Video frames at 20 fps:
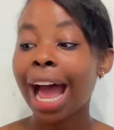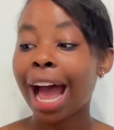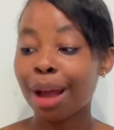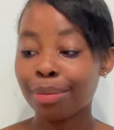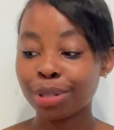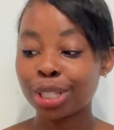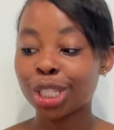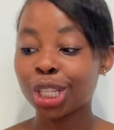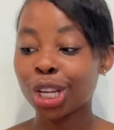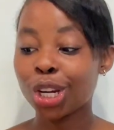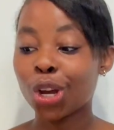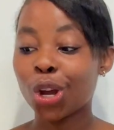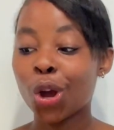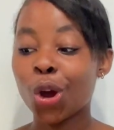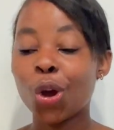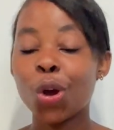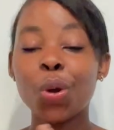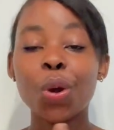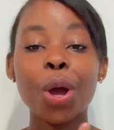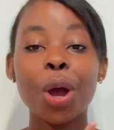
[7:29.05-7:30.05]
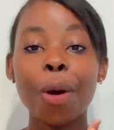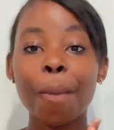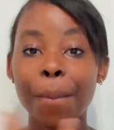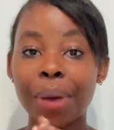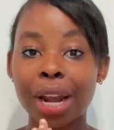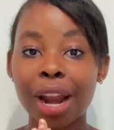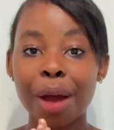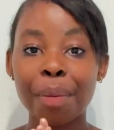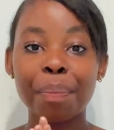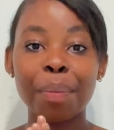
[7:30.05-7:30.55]
I'm just gonna go
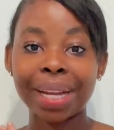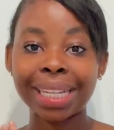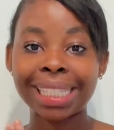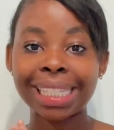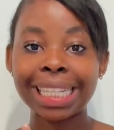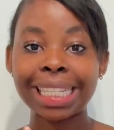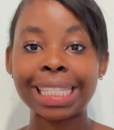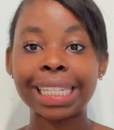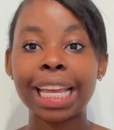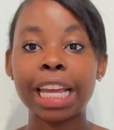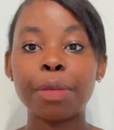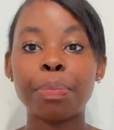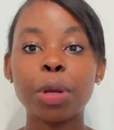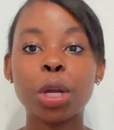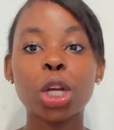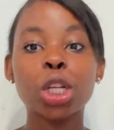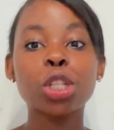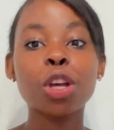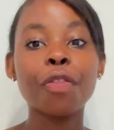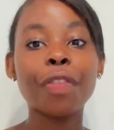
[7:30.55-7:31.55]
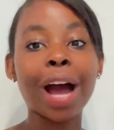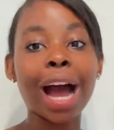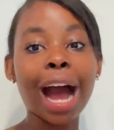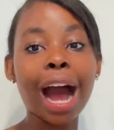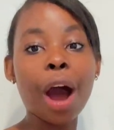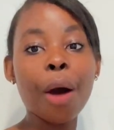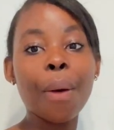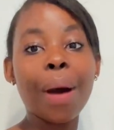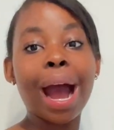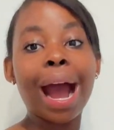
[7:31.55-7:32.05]
put up my fleece cake because of
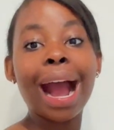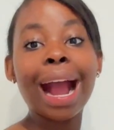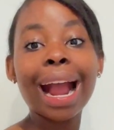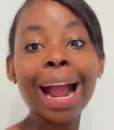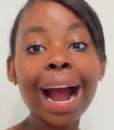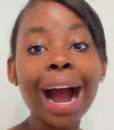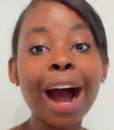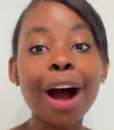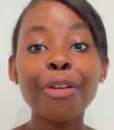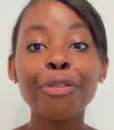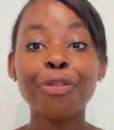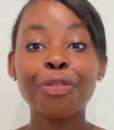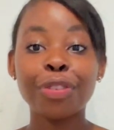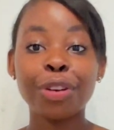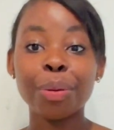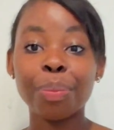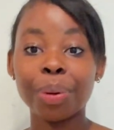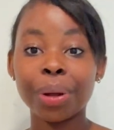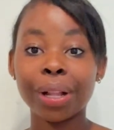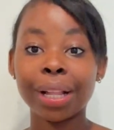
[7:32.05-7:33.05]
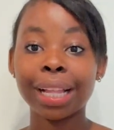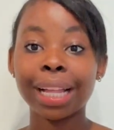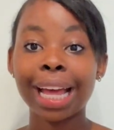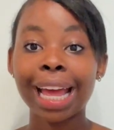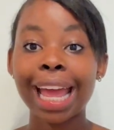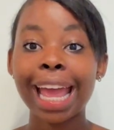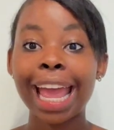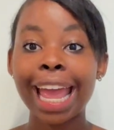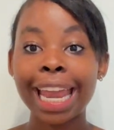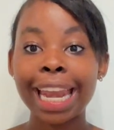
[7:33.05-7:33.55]
how comfortable
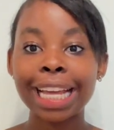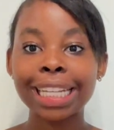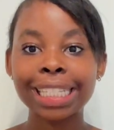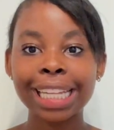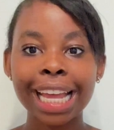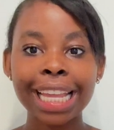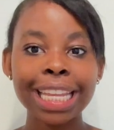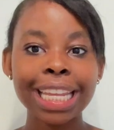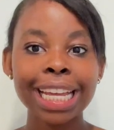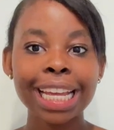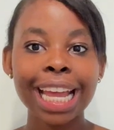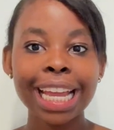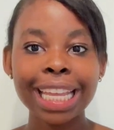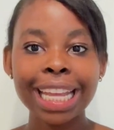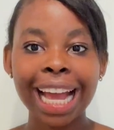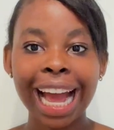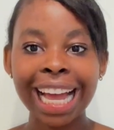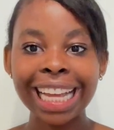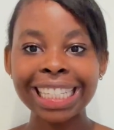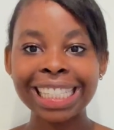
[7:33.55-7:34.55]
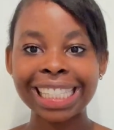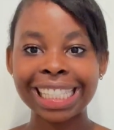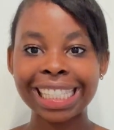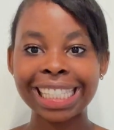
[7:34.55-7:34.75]
it is. Can you guys